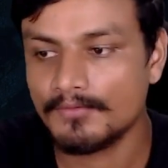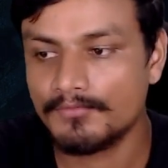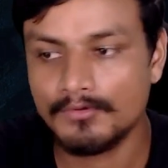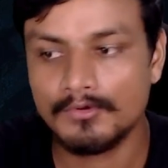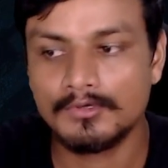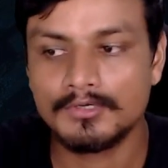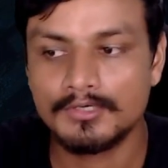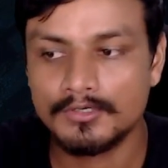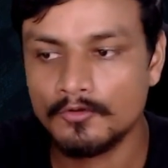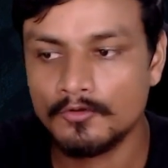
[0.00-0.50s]

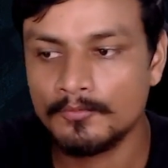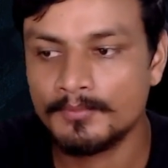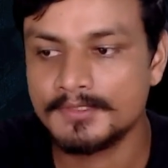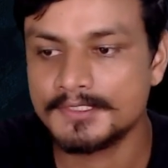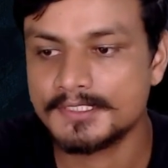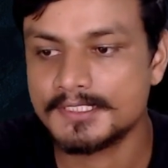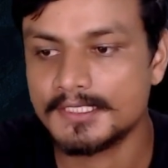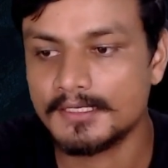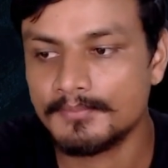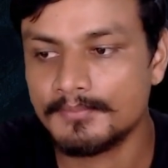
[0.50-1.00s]
Folder
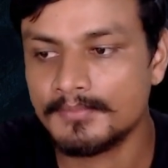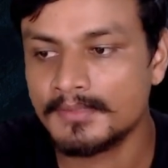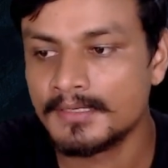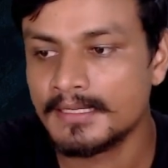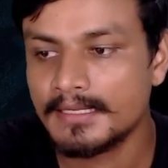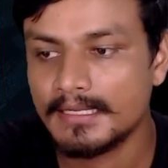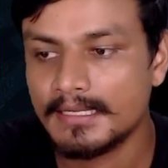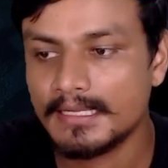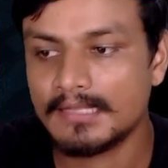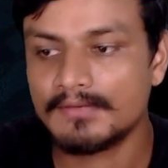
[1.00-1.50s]
opens up
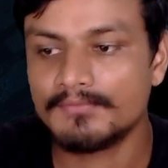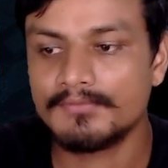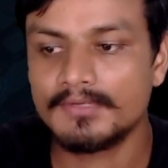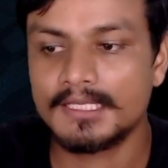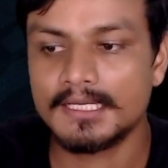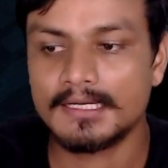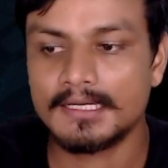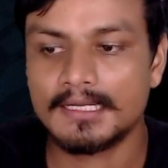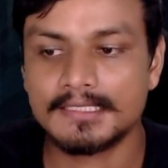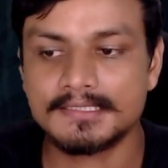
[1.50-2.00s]
and we can